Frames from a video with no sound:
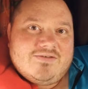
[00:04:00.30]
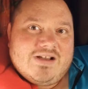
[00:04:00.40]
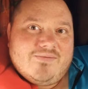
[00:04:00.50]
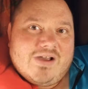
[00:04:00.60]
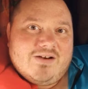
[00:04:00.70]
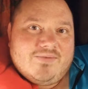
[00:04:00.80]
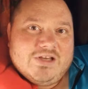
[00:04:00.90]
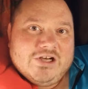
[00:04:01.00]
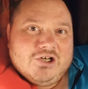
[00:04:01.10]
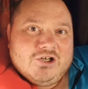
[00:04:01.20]
drive out of
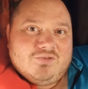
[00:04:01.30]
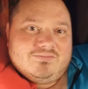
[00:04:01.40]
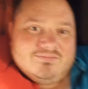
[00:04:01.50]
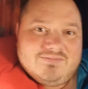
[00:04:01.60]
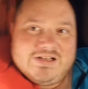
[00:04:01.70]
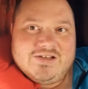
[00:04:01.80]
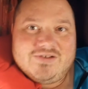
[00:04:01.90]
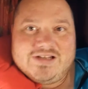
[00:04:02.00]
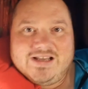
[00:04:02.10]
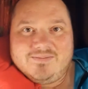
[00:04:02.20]
here. What do
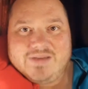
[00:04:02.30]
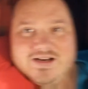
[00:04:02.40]
you think,